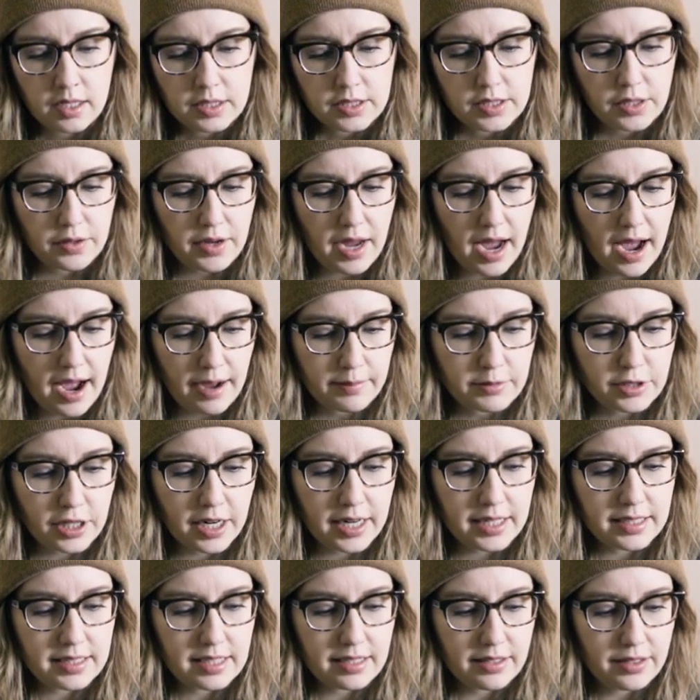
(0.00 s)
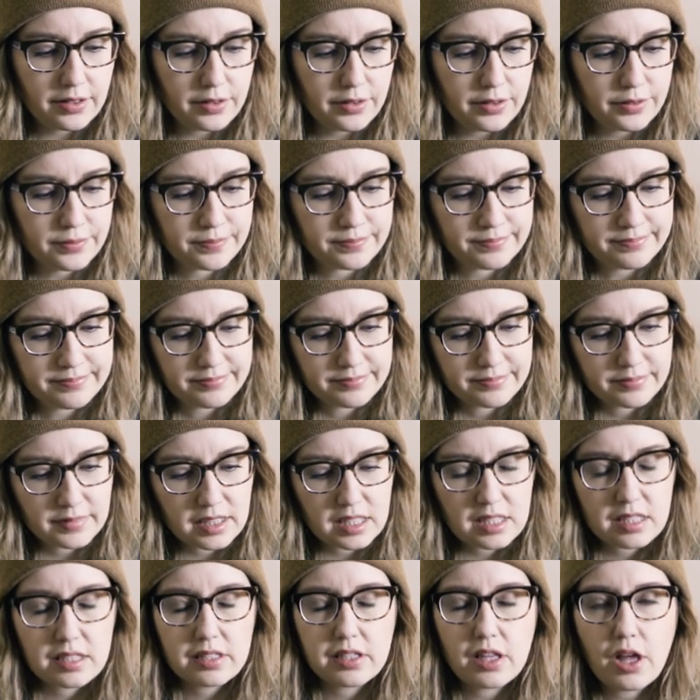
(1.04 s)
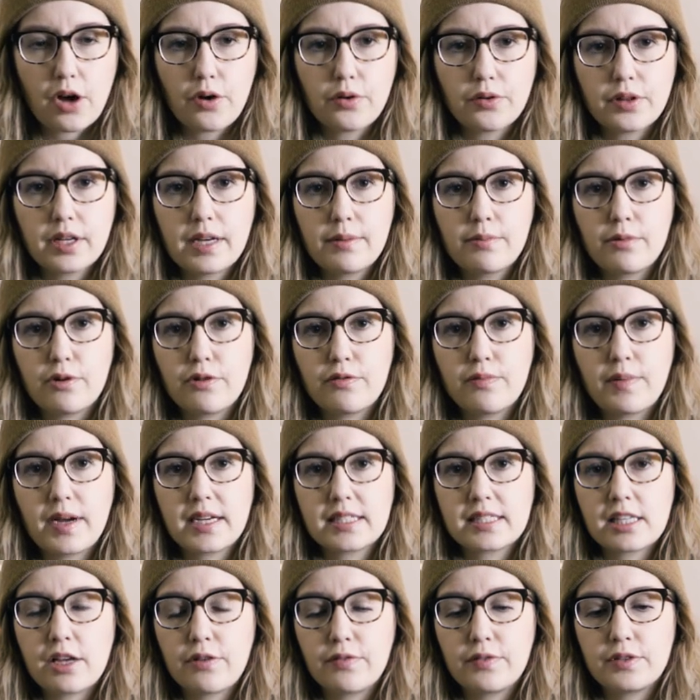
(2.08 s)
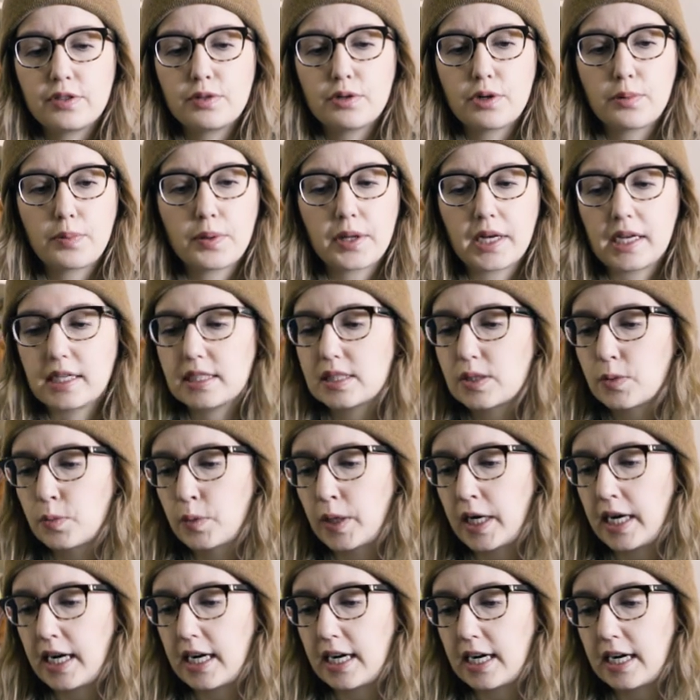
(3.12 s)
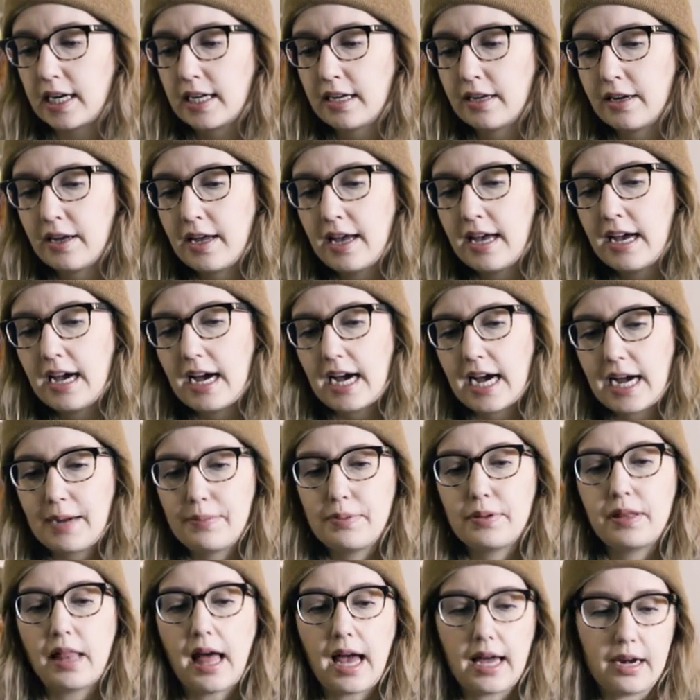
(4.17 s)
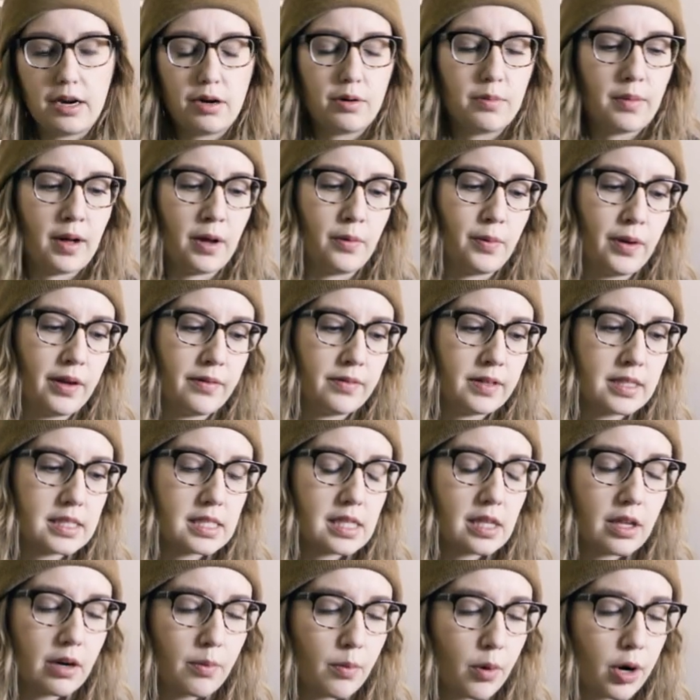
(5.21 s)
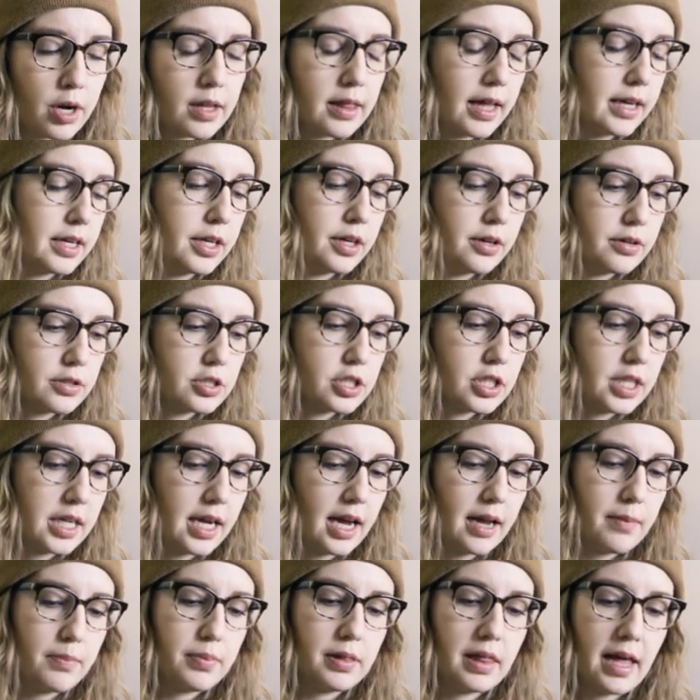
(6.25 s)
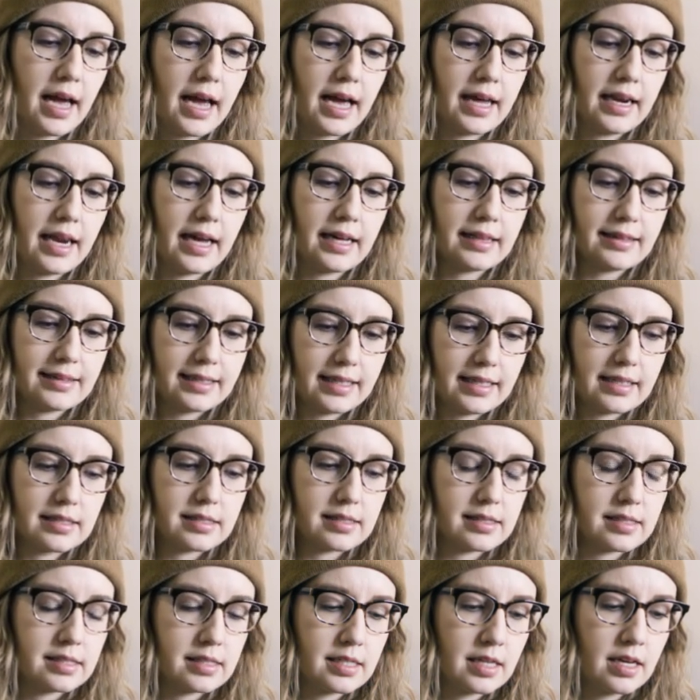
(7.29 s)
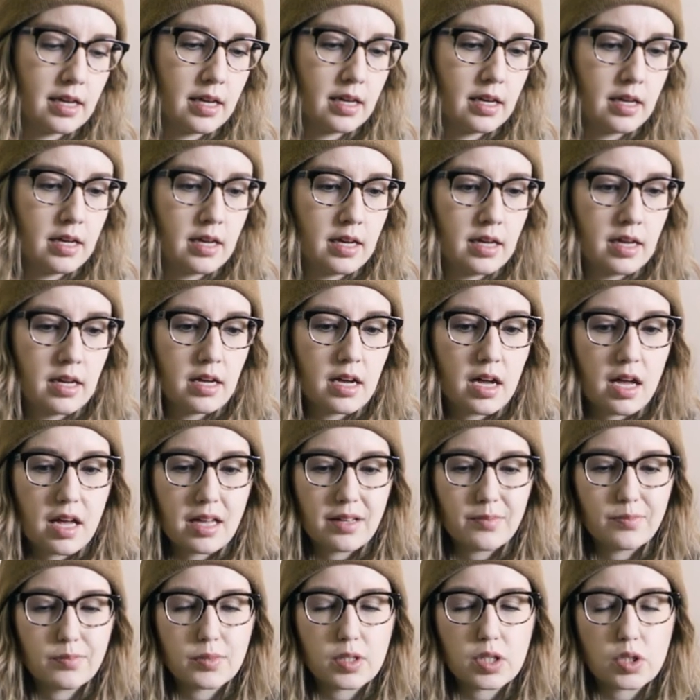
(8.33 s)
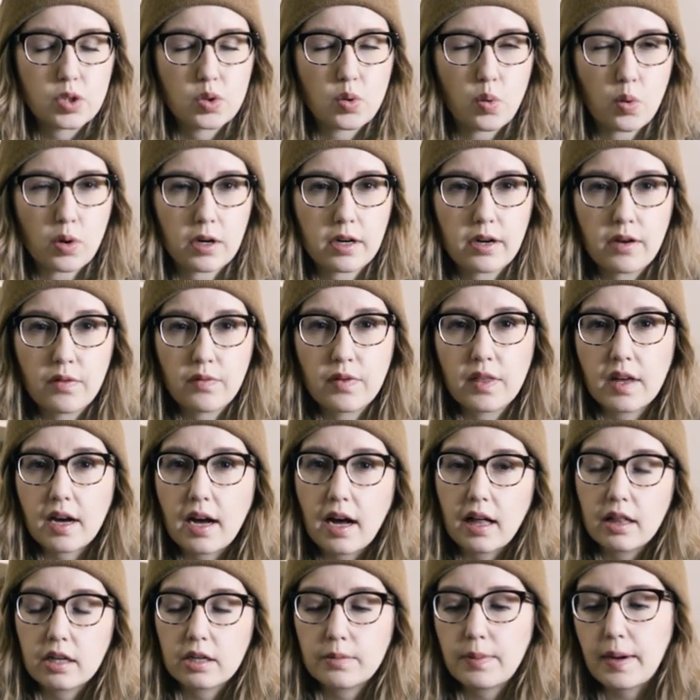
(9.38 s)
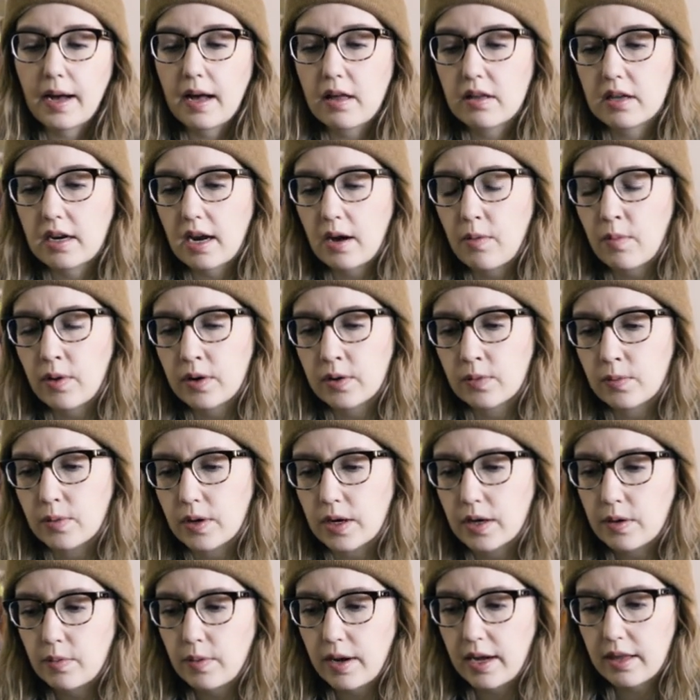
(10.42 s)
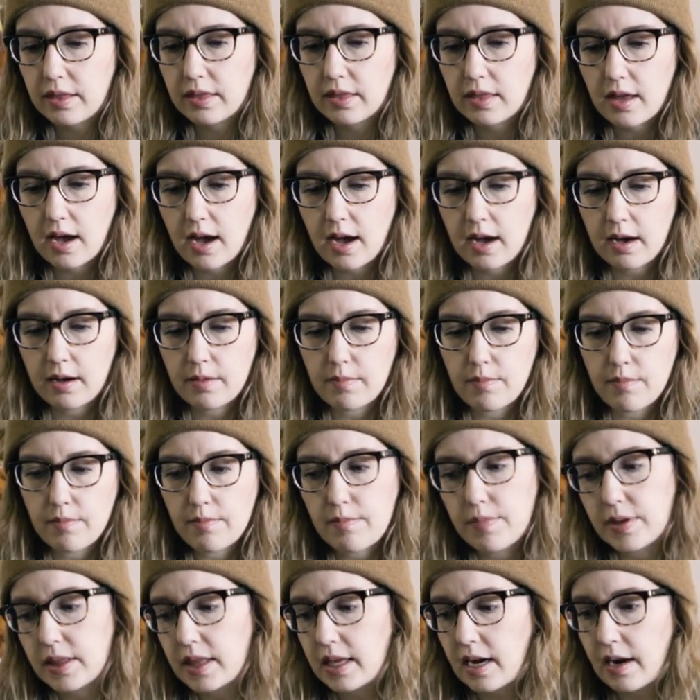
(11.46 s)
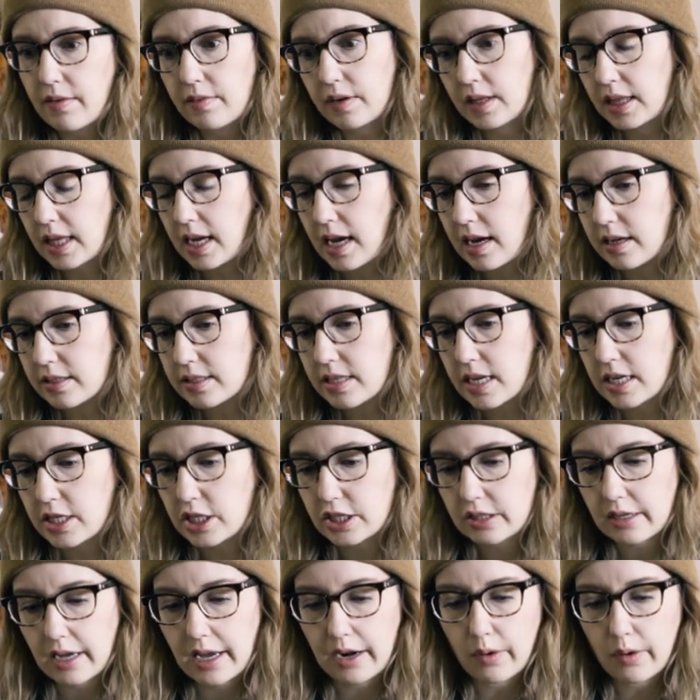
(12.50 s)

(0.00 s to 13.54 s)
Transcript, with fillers: so yeah, I'm trying to slowly move myself into a place where I plan out my weavings a little more. Like usually I plan at least sort of the color palette I want to work with, um, but then everything else I just